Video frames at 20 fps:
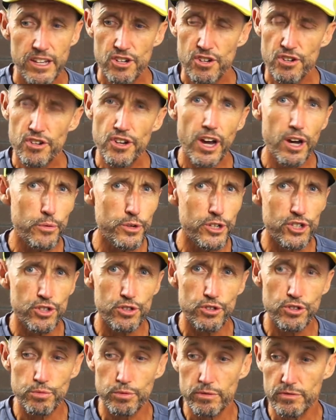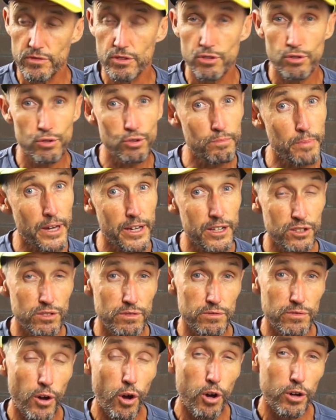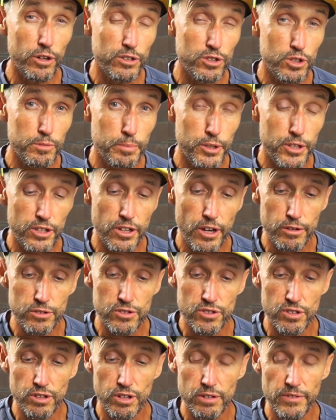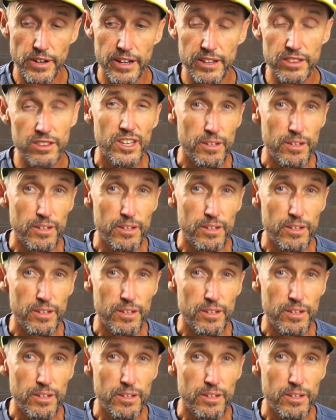no issues with the 2 pairs of Hoka Speedgoats that I've had.